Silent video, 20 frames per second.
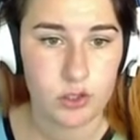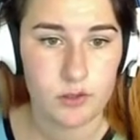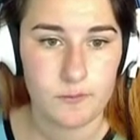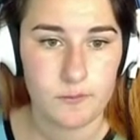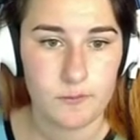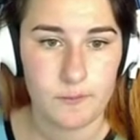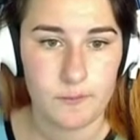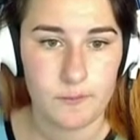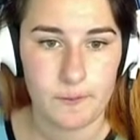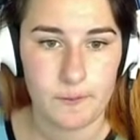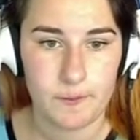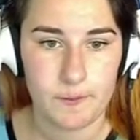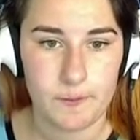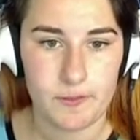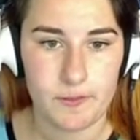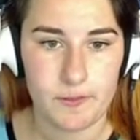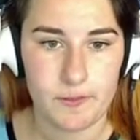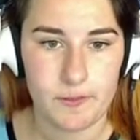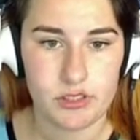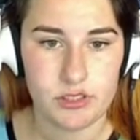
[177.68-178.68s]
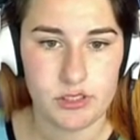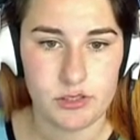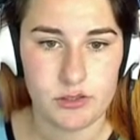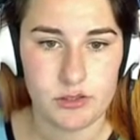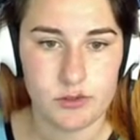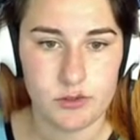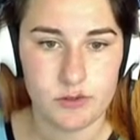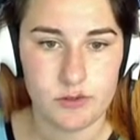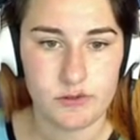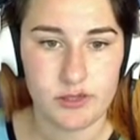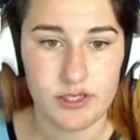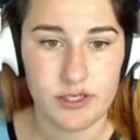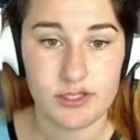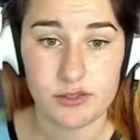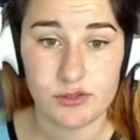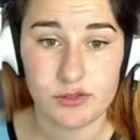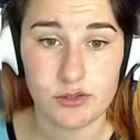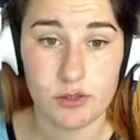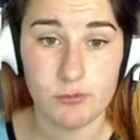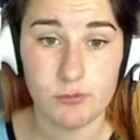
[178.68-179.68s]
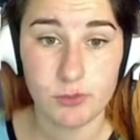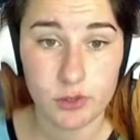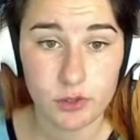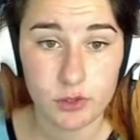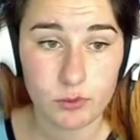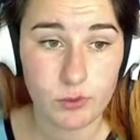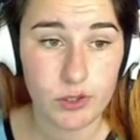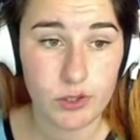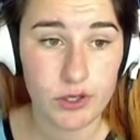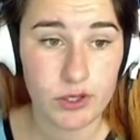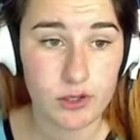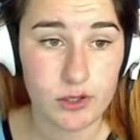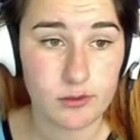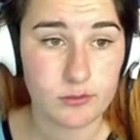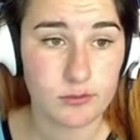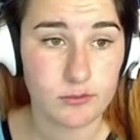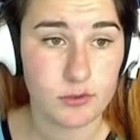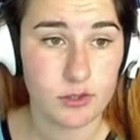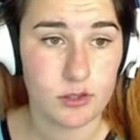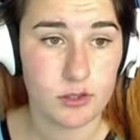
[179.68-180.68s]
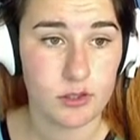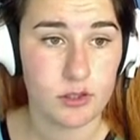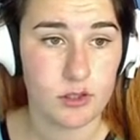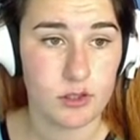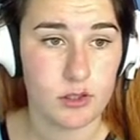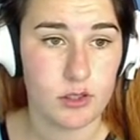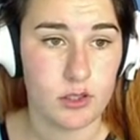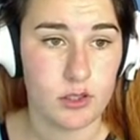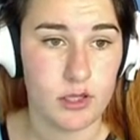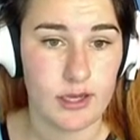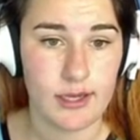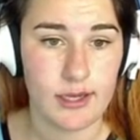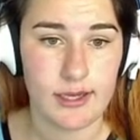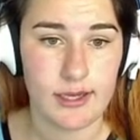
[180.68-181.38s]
thirteen, twelve. He's also a bookworm. And